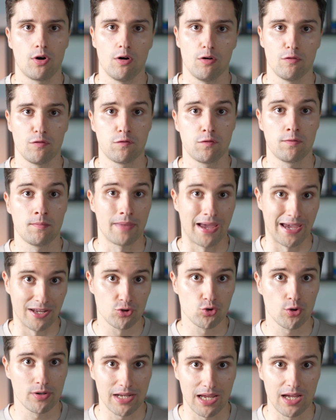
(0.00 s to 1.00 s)
of
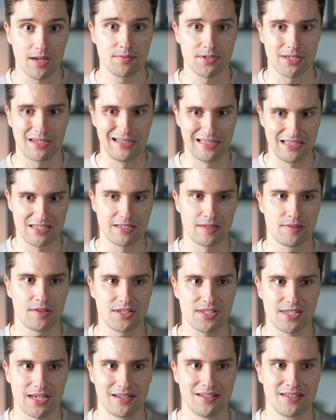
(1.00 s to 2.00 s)
Android apps, at least in the
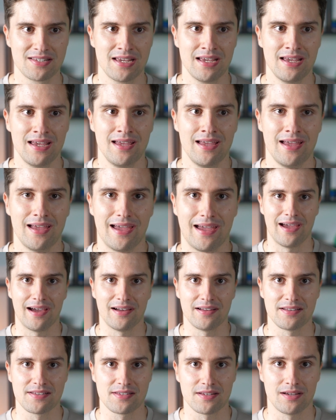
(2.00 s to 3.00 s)
sense
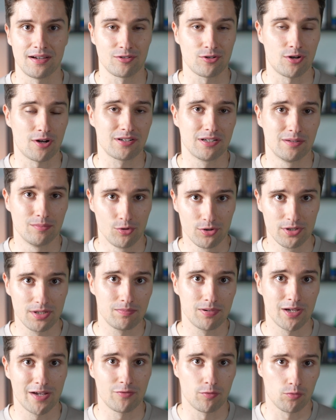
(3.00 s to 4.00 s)
as Kotlin
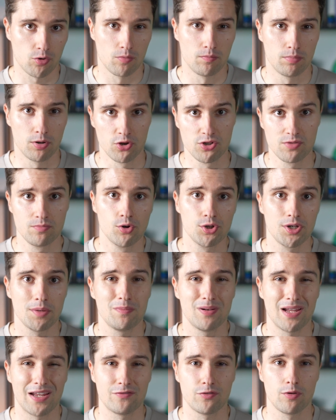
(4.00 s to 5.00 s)
Multiplatform, Compose
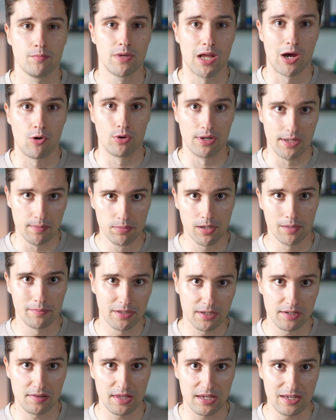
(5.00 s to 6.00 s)
Multiplatform now
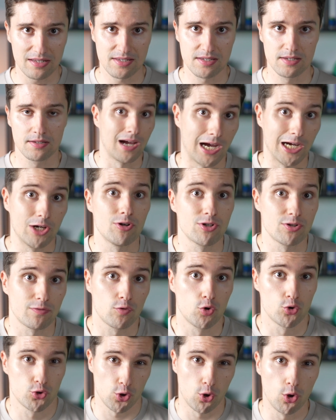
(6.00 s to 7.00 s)
implemented these. iOS, of
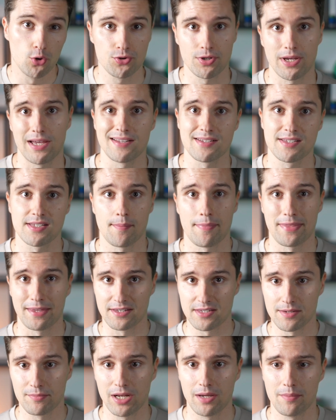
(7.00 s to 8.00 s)
course, also has
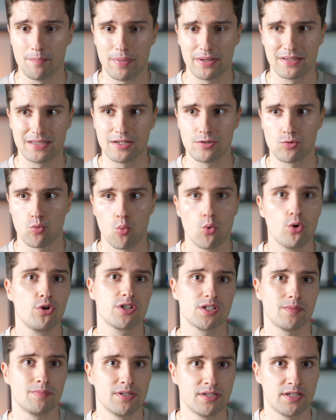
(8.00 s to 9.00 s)
something similar, but it
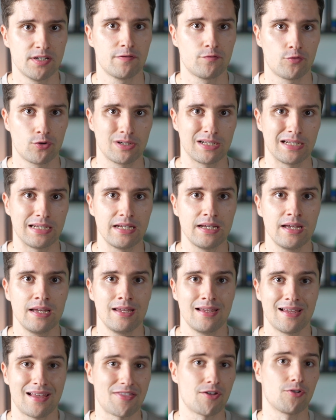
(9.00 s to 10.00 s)
works a bit differently
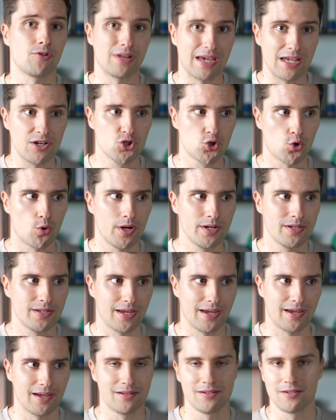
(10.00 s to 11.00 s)
than on Android,
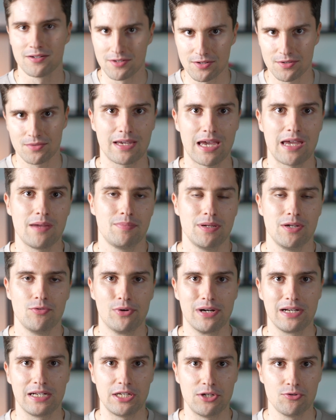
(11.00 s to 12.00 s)
and KMP
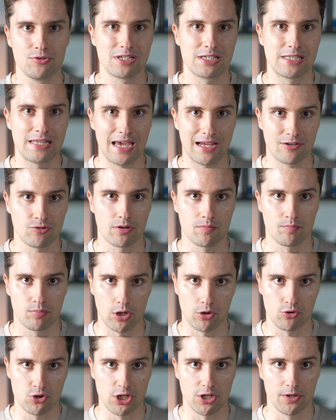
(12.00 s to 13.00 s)
really uses the Android
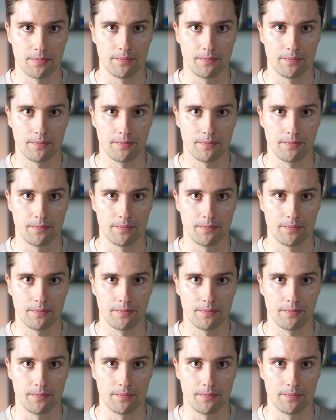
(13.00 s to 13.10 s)
approach here.